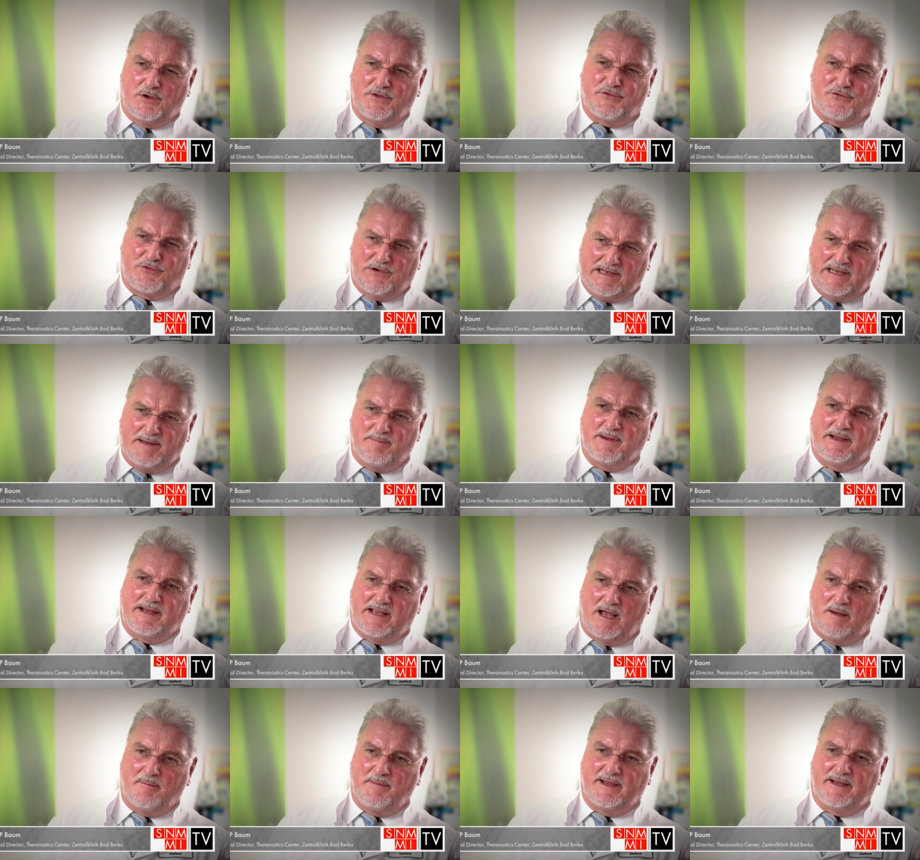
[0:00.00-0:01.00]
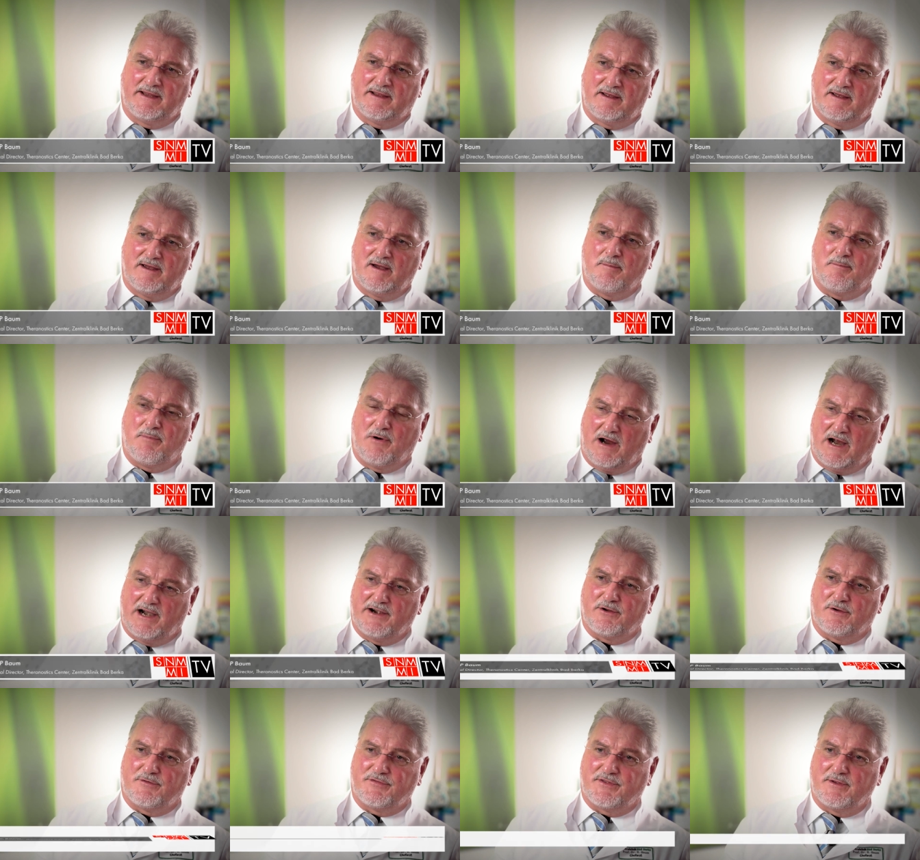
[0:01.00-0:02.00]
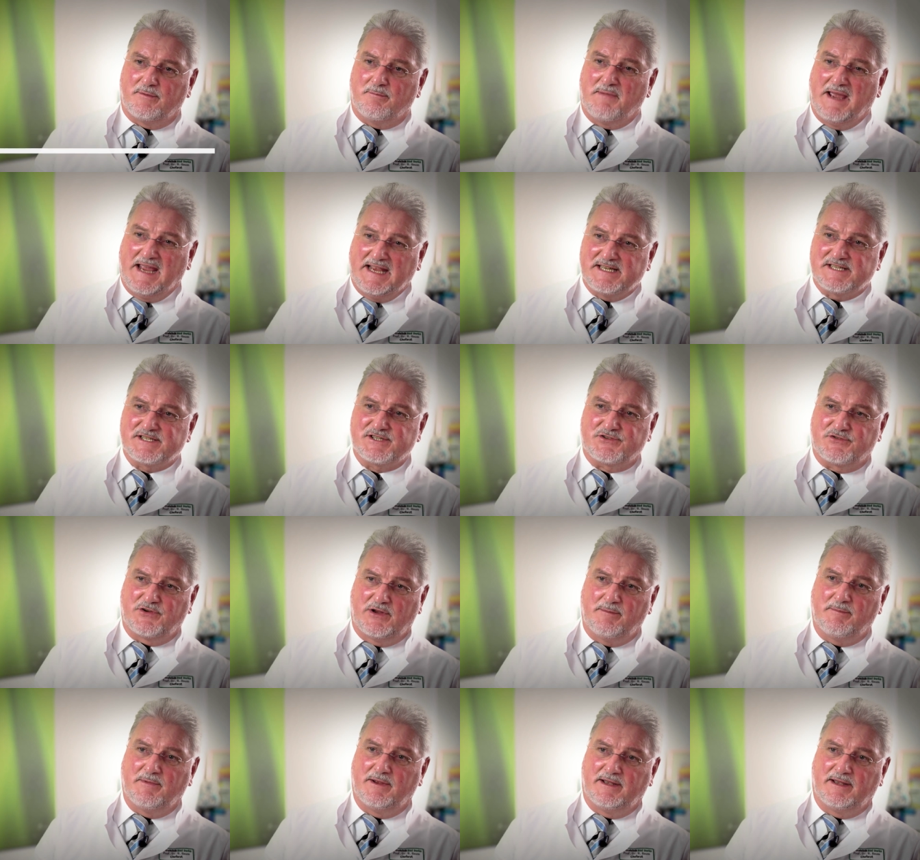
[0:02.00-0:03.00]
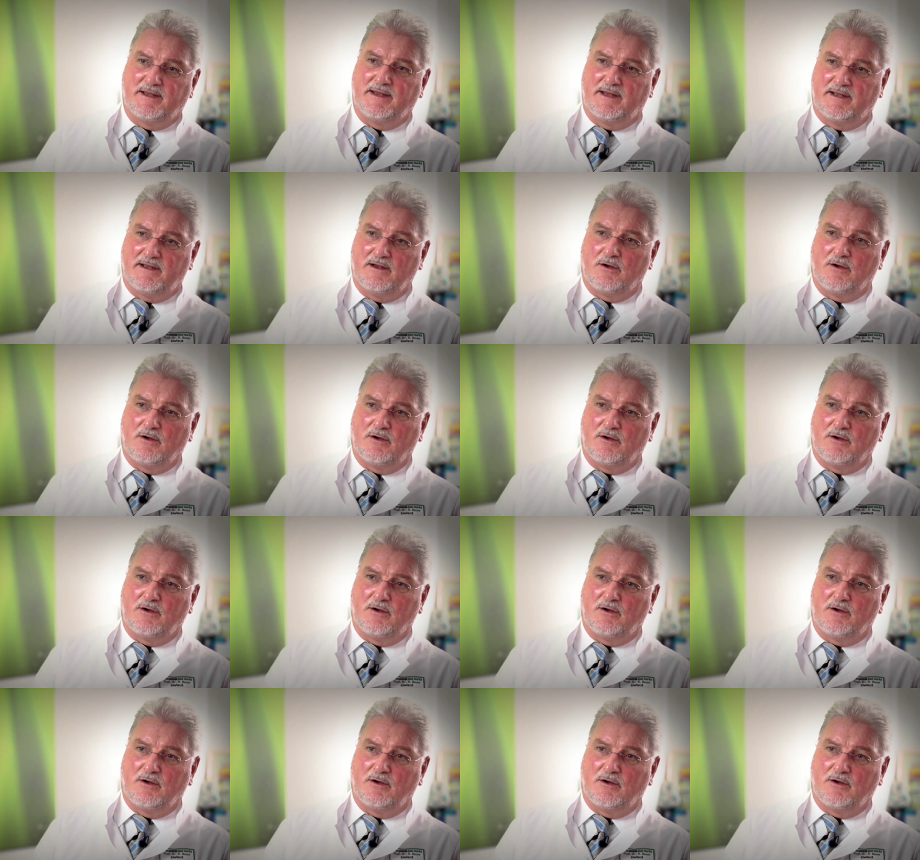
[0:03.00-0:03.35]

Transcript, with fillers: it's really becoming a uh, part of the mainstream in, in